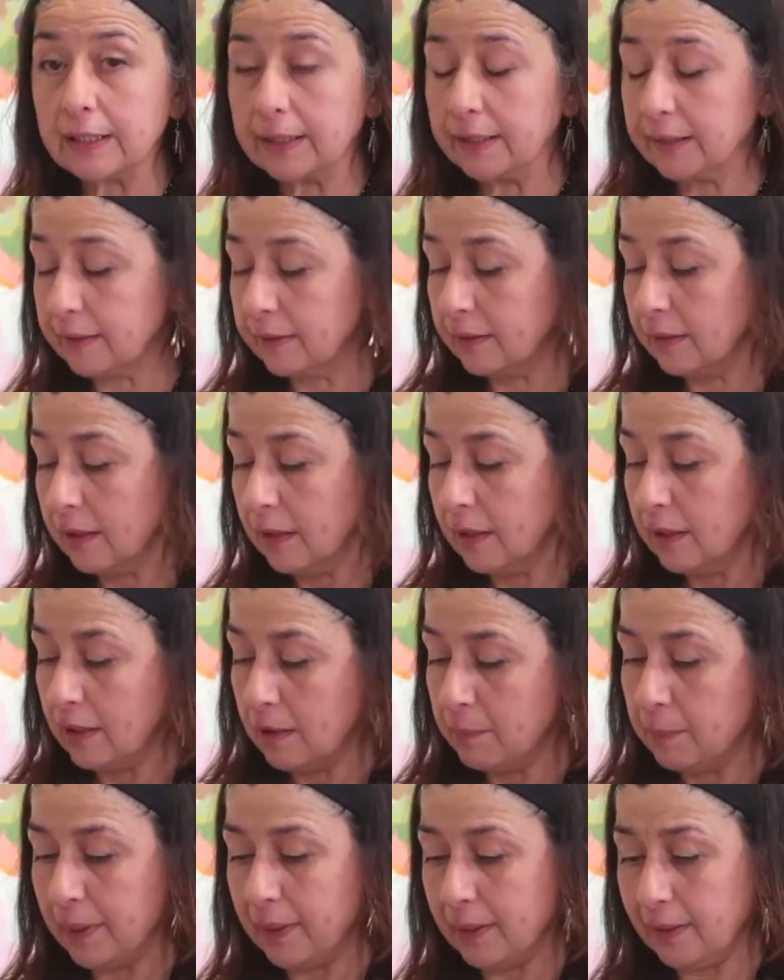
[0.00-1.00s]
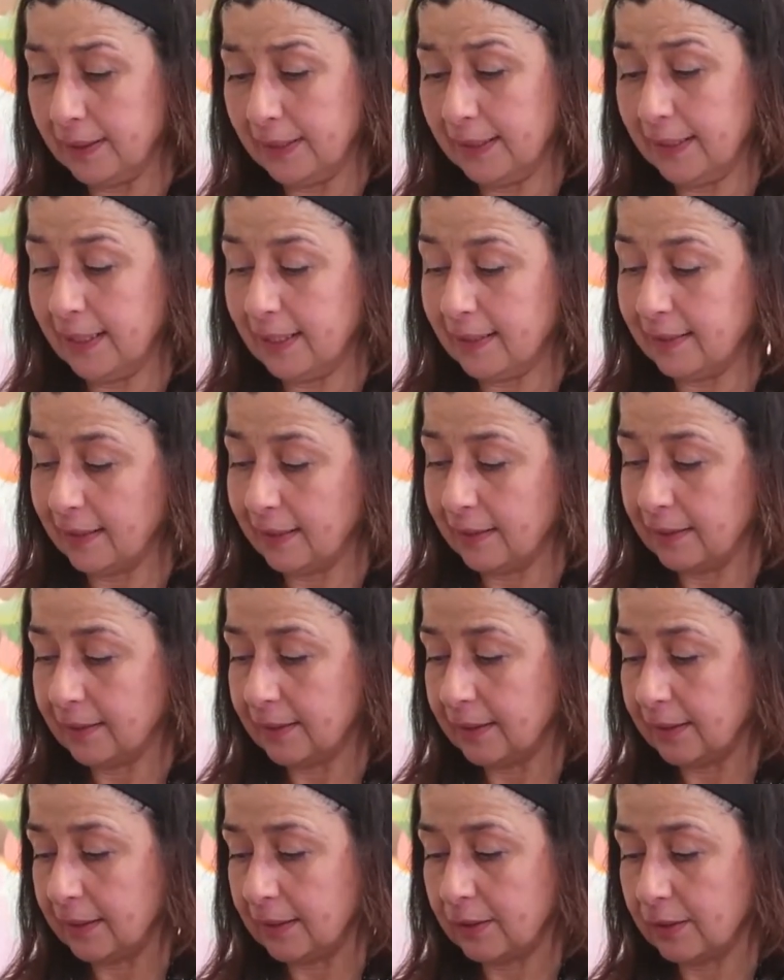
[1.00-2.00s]
and it basically
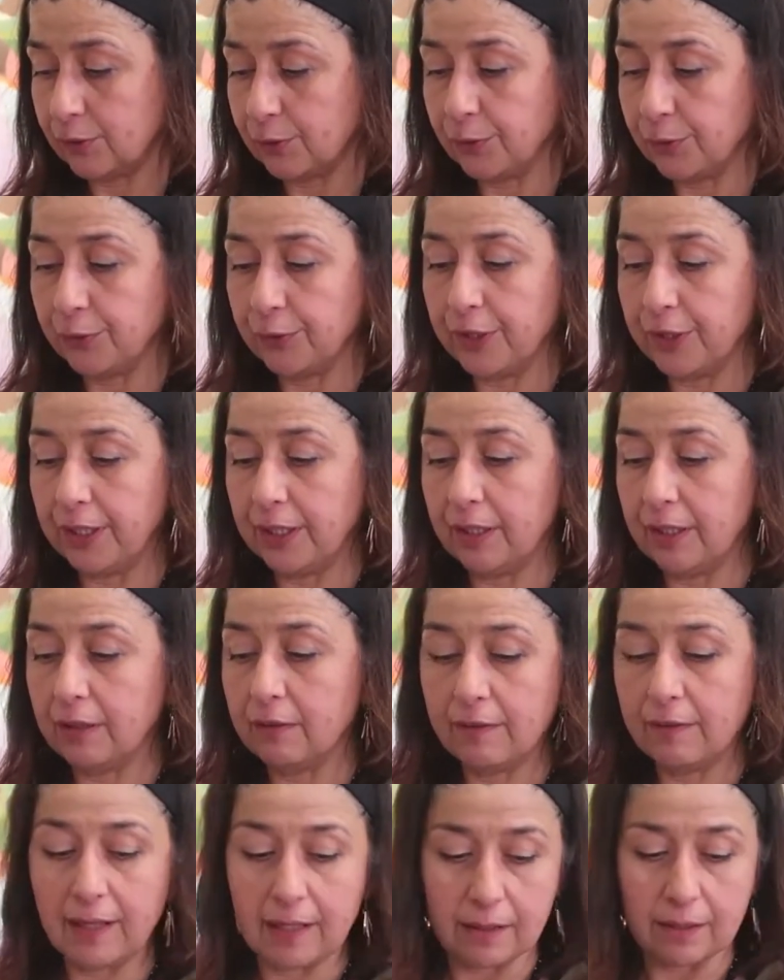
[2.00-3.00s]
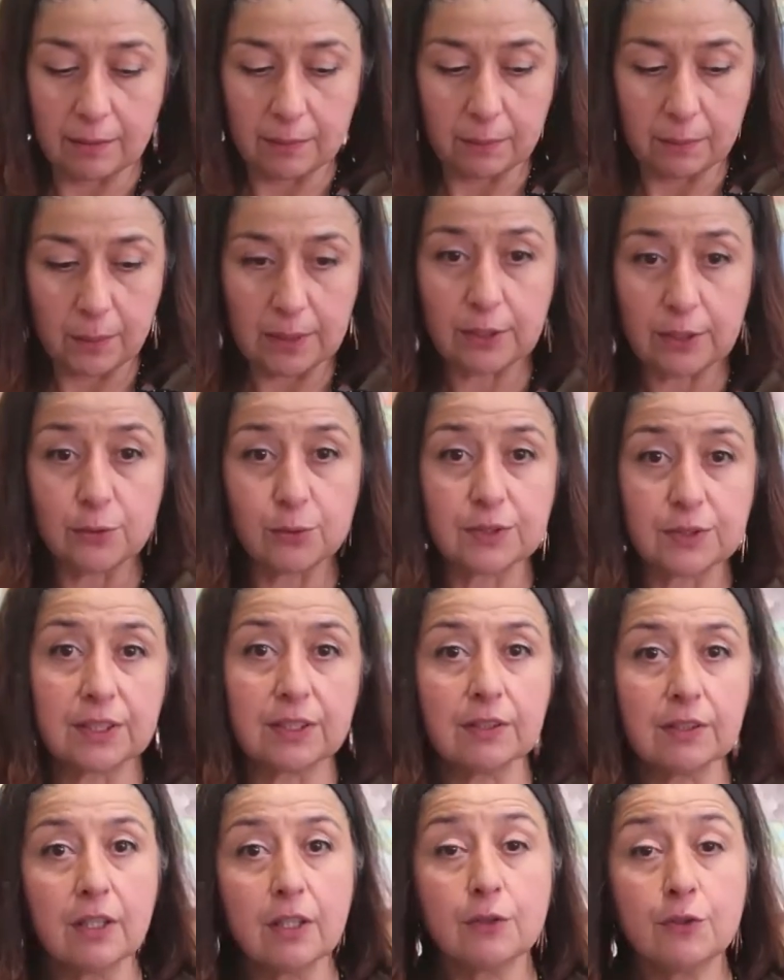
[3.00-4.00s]
tells the story of how we're
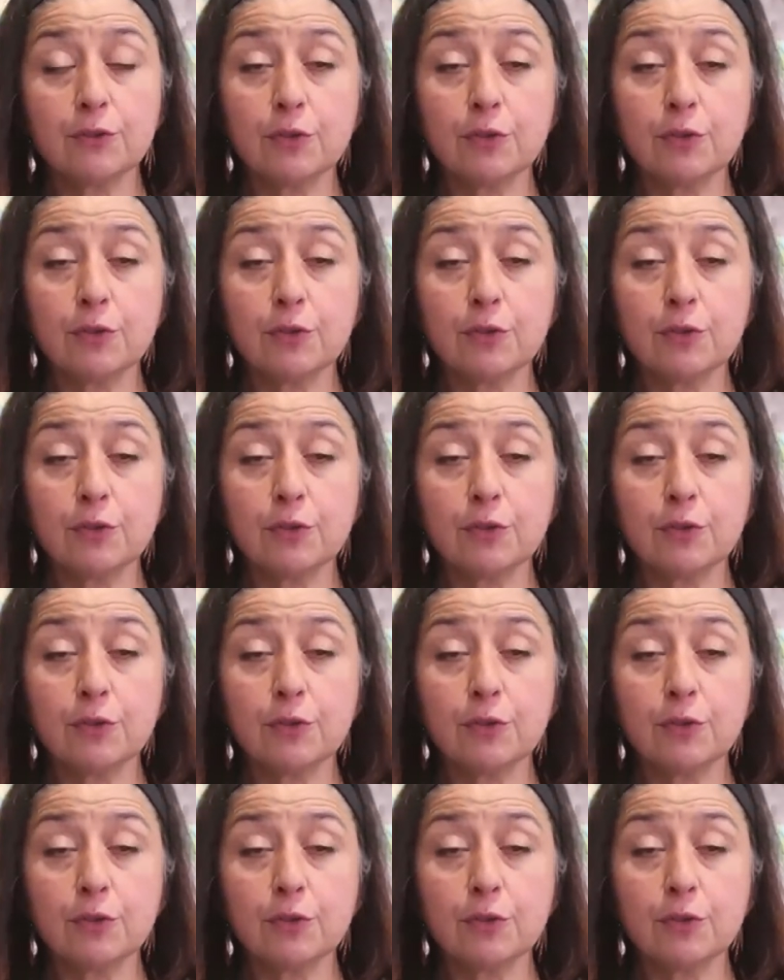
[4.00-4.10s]
losing